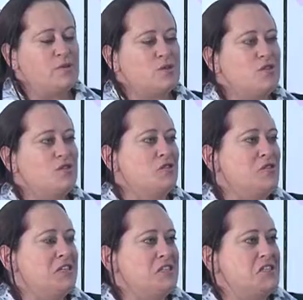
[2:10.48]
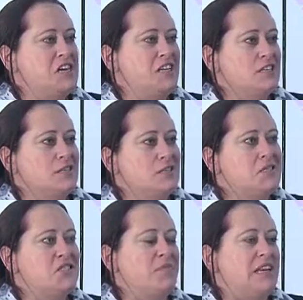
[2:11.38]
also you're trying to change a
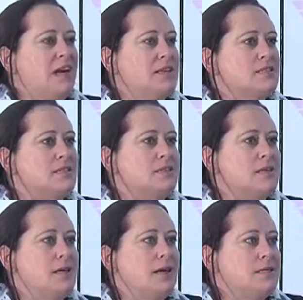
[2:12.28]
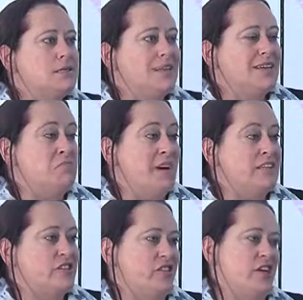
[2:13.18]
system that hasn't seen
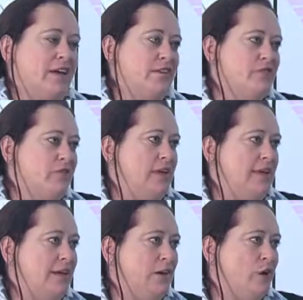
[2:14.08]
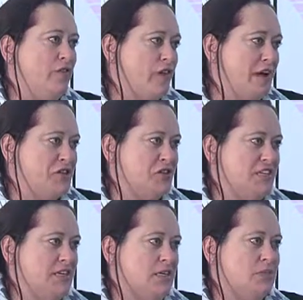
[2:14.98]
much change really over 100
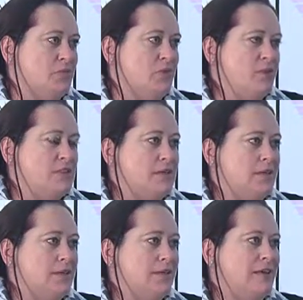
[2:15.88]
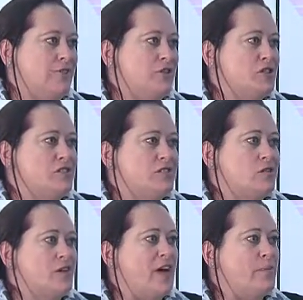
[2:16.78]
years, and we're wanting the evolution
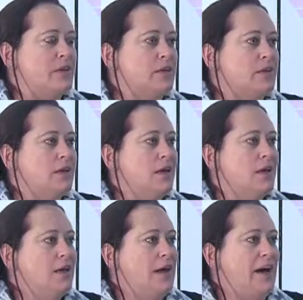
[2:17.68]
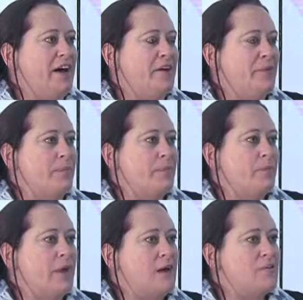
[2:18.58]
to happen
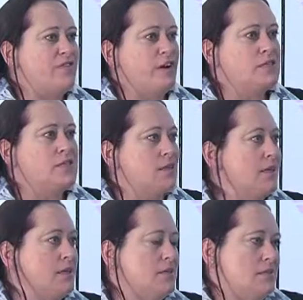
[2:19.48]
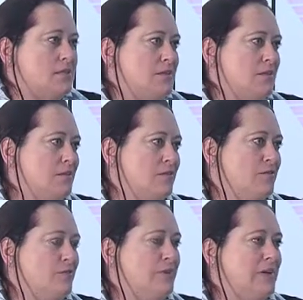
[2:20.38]
perhaps faster than is
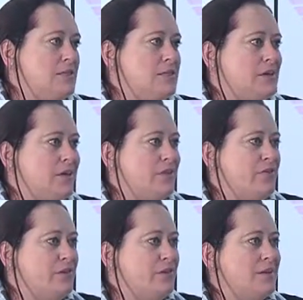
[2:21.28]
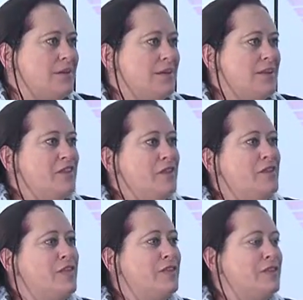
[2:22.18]
realistic given
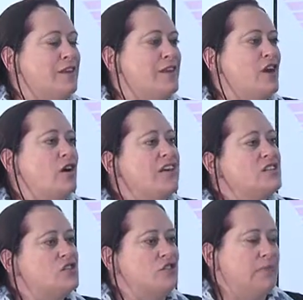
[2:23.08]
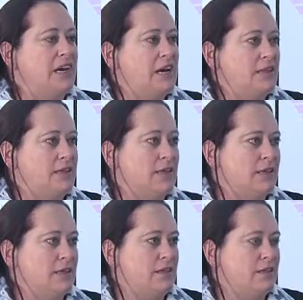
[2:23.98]
the long history behind the
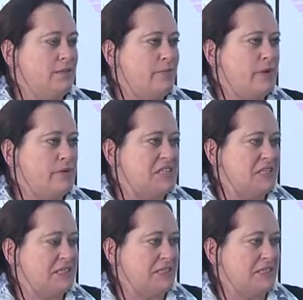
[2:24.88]
power sector.